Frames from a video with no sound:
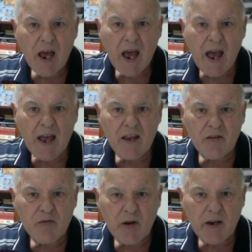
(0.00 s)
and you're
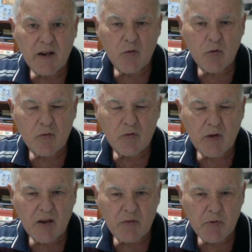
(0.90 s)
threatening your rook
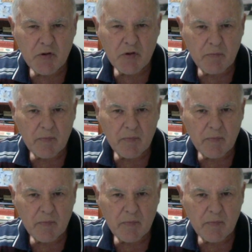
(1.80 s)
takes bishop,